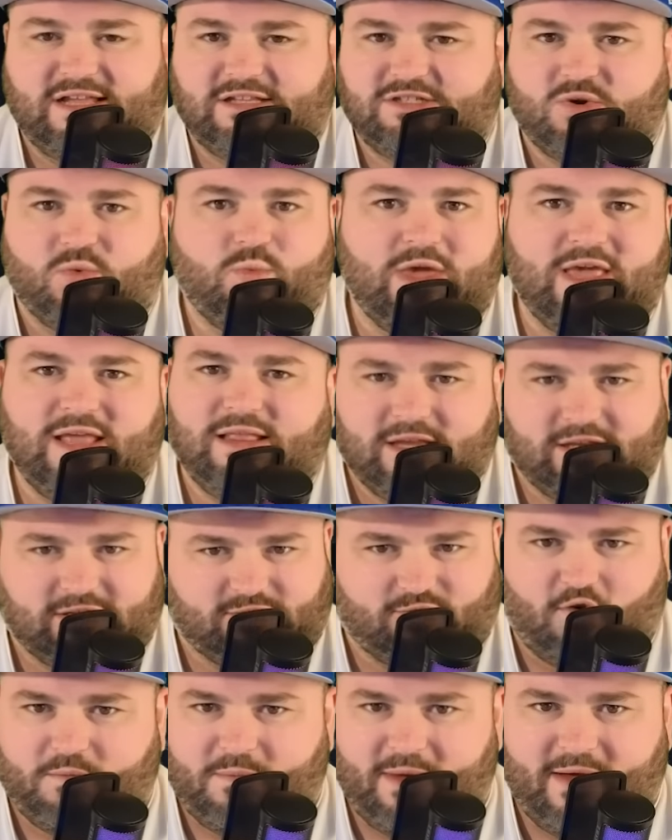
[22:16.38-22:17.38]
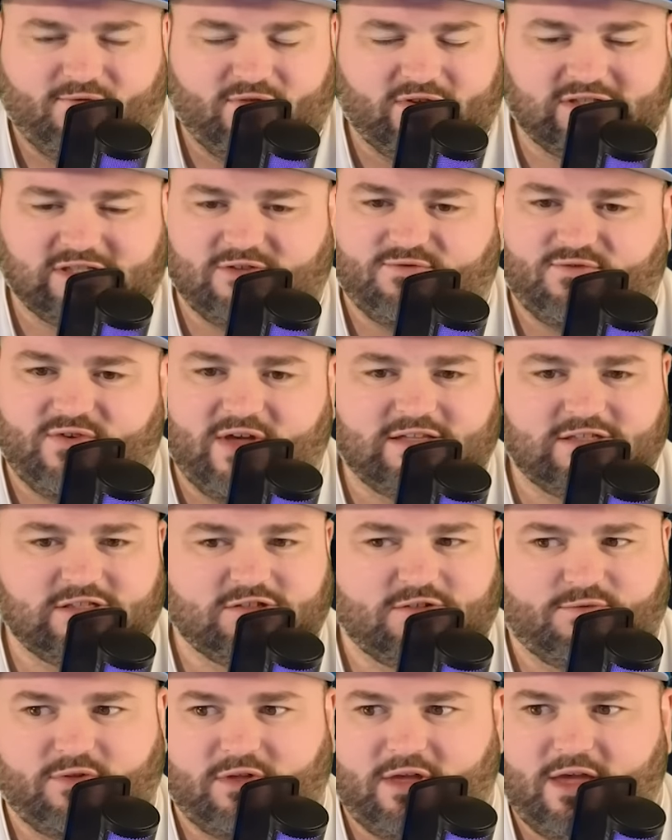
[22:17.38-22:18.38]
a weakness for Memphis
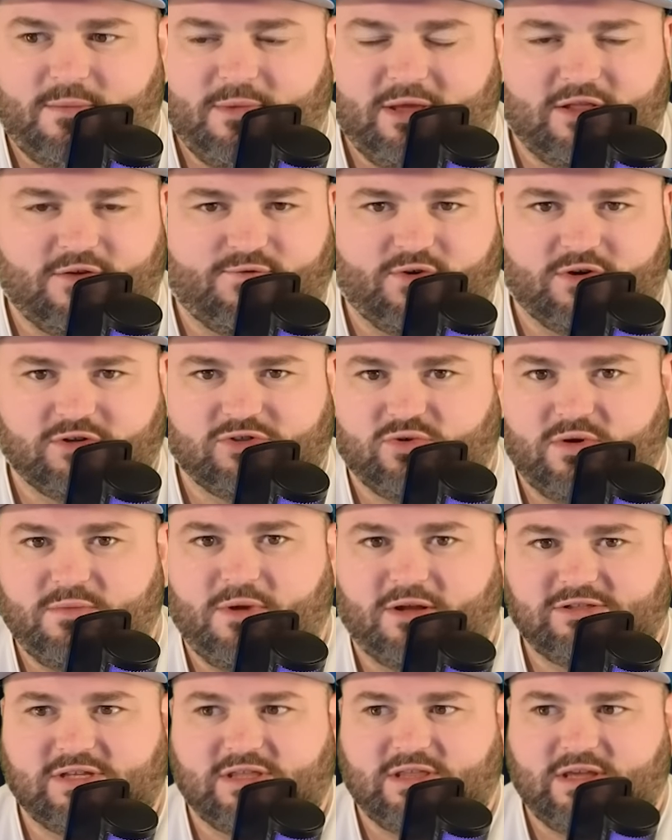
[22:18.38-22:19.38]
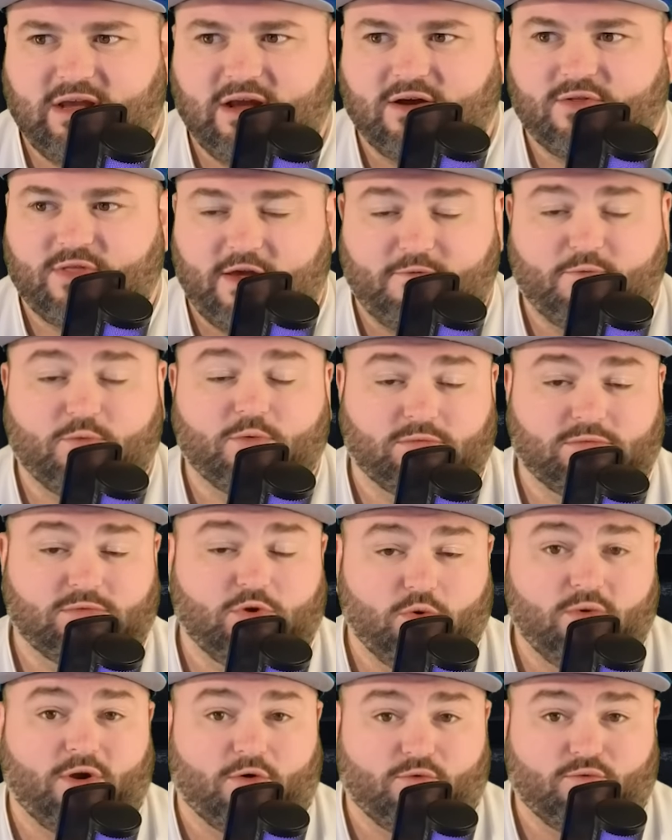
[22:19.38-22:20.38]
defensively. I mean, the first 3 months of the year, they were
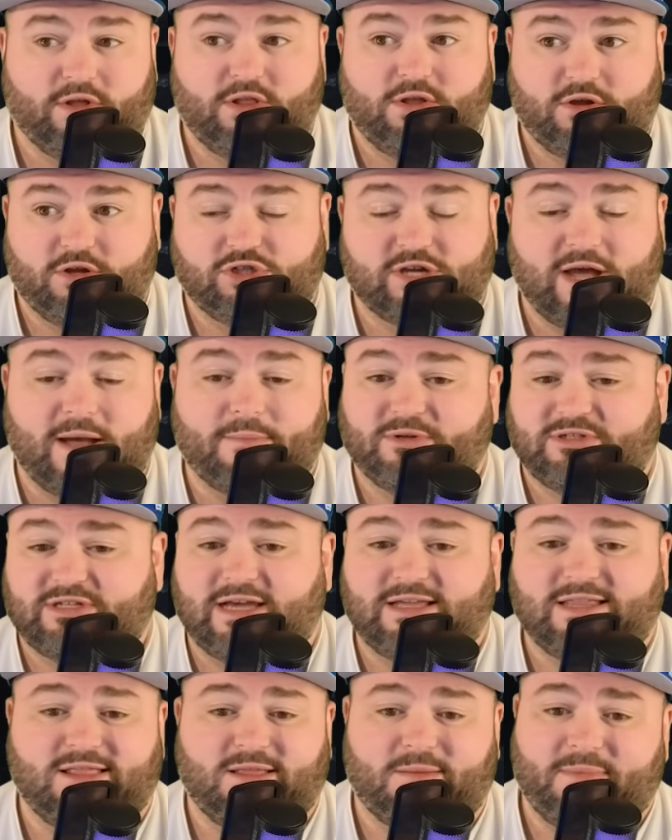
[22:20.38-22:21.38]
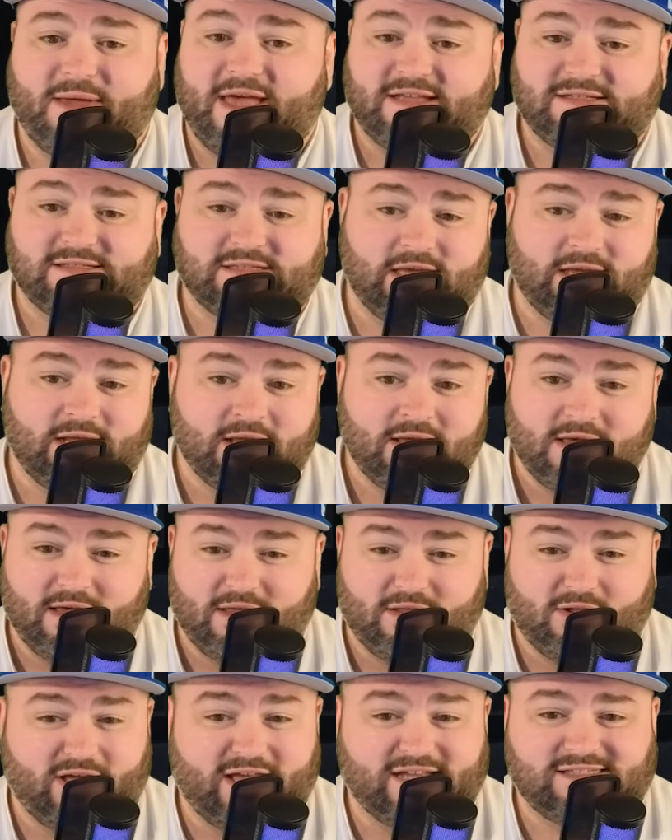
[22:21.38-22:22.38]
doing a really good job protecting the basket.
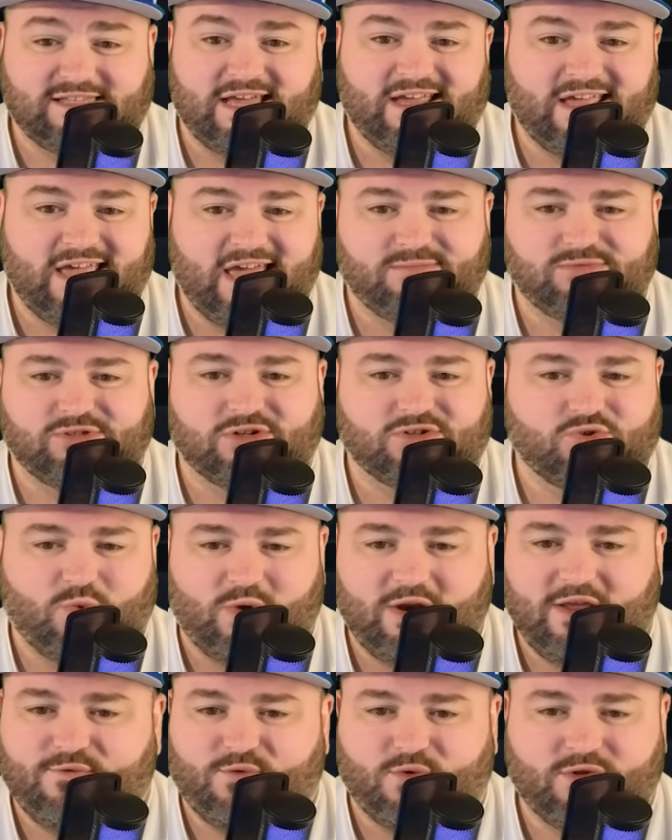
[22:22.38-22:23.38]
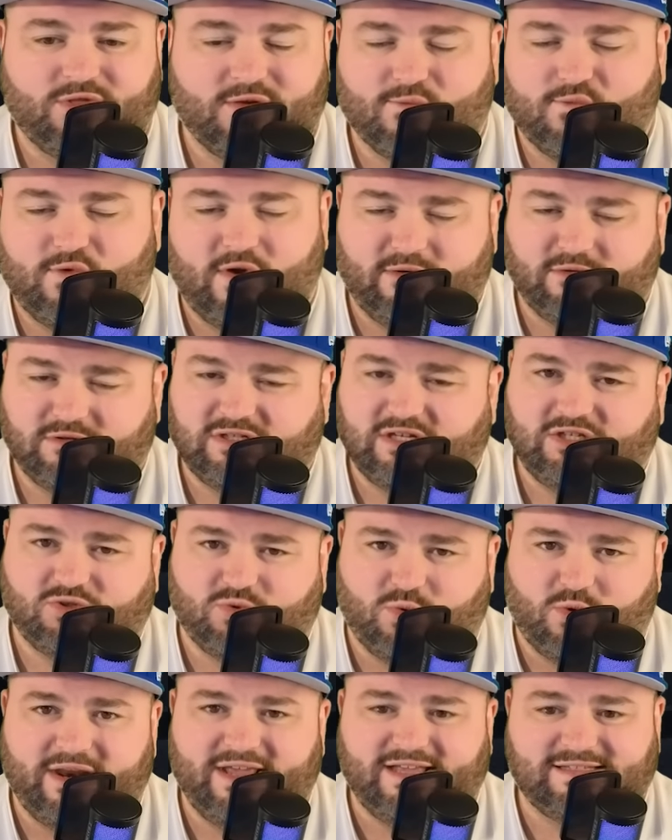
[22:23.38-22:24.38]
In the last 10 games, they're 24th in frequency,
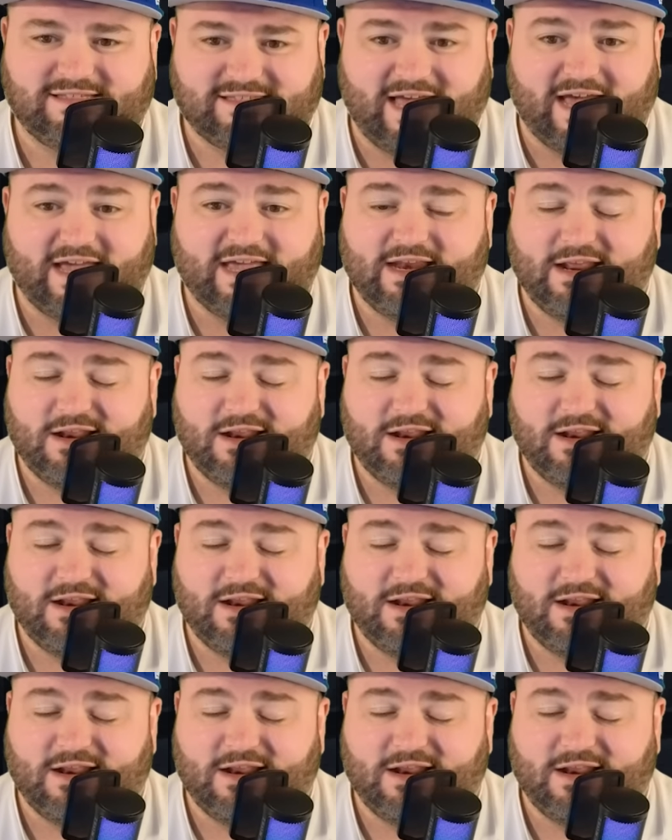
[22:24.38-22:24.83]
22nd in